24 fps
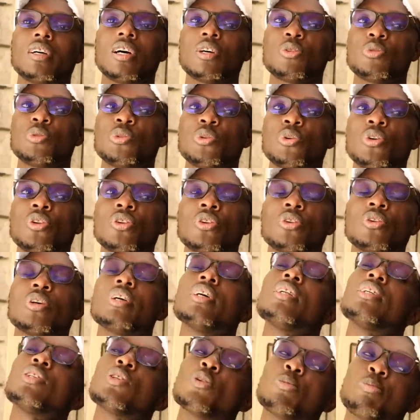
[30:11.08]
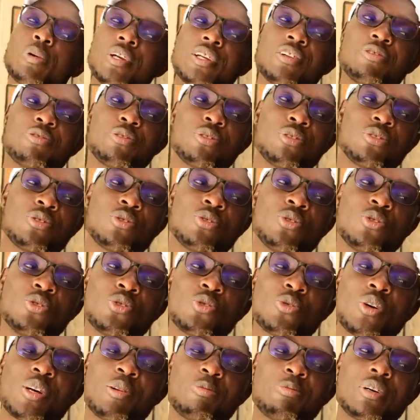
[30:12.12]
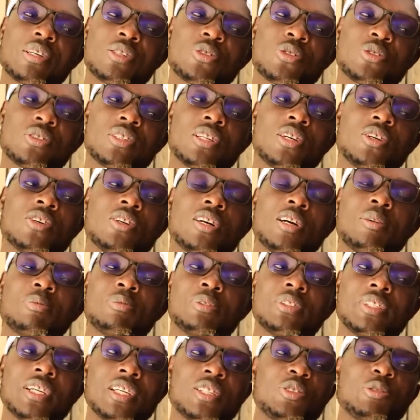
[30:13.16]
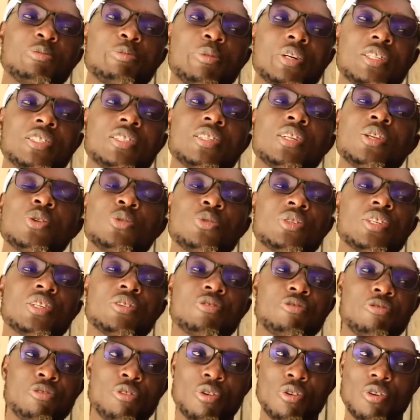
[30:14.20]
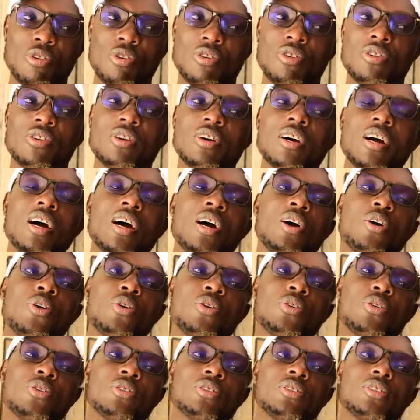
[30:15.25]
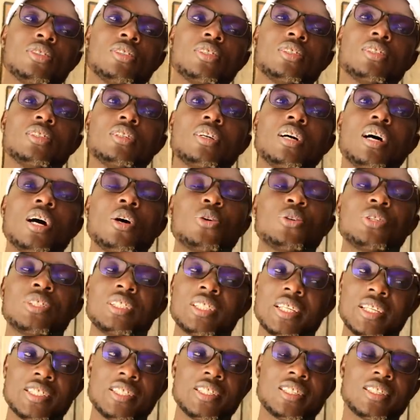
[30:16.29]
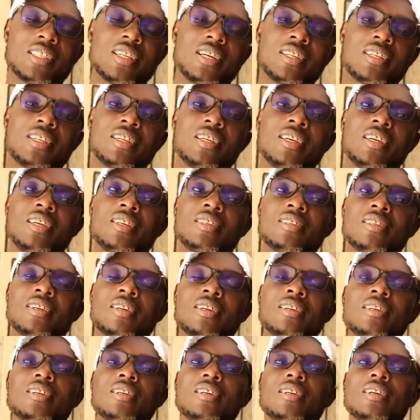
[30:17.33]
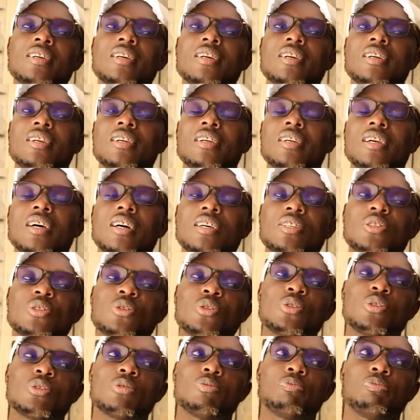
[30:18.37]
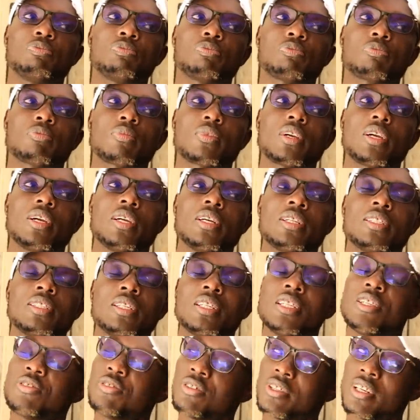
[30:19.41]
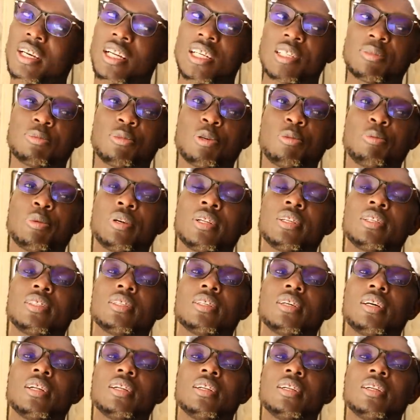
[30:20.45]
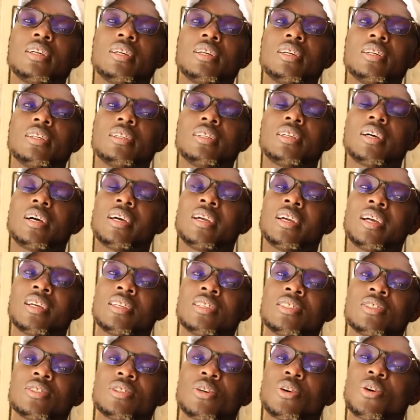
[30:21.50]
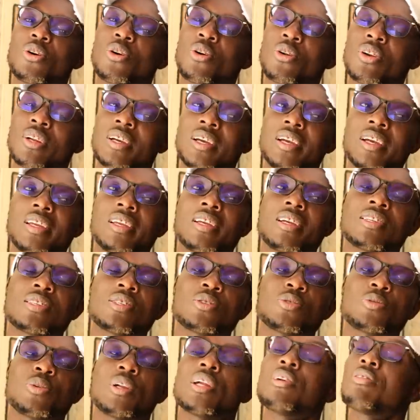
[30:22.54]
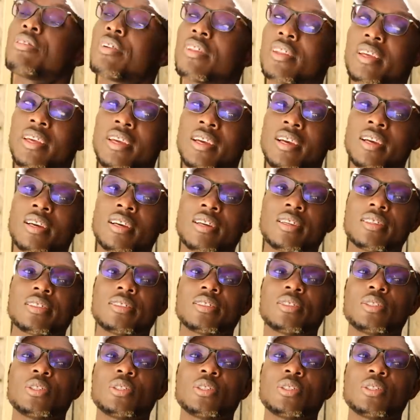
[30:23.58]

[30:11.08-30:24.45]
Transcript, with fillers: As we all know, it's so painful to lose one person. Now I'm trying to imagine losing four, how tragic that is. Yeah, so it's a difficult moment, and I urge all Kenyans, wherever they are